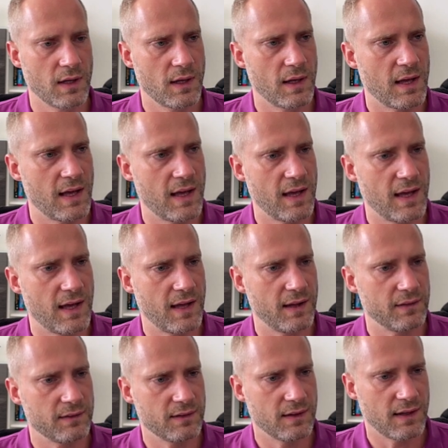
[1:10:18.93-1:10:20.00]
and
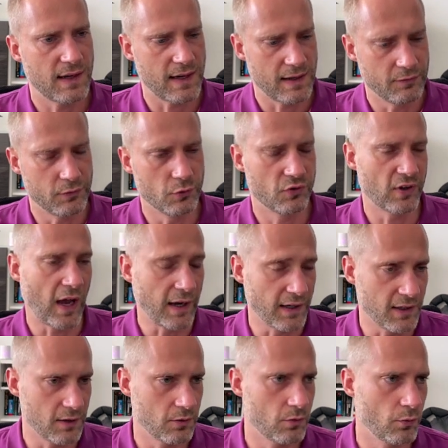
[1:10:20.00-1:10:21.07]
I have to sign in
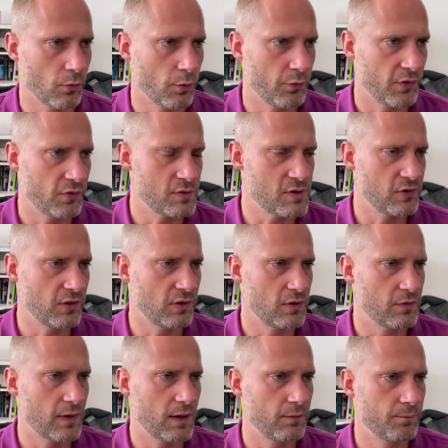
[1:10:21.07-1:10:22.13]
to Office 365.
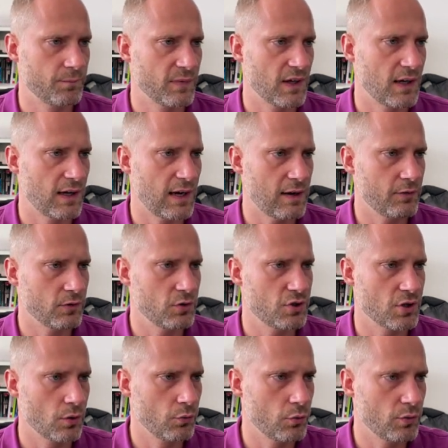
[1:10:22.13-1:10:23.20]
I want to show
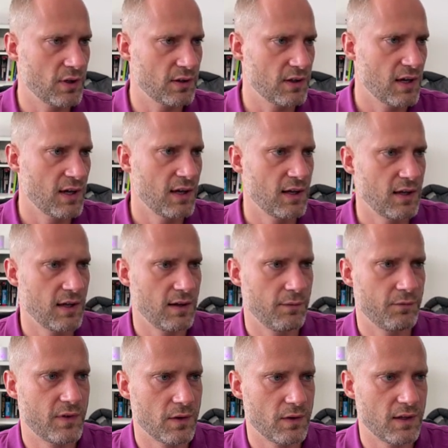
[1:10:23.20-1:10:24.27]
you that
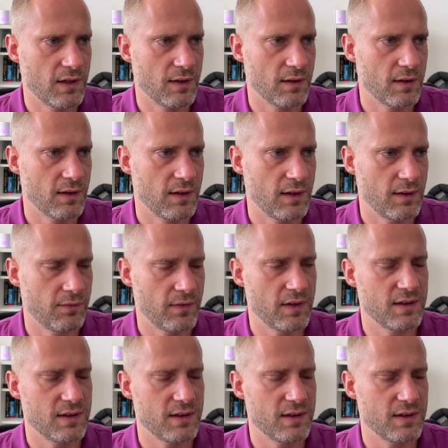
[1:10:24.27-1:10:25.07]
if in that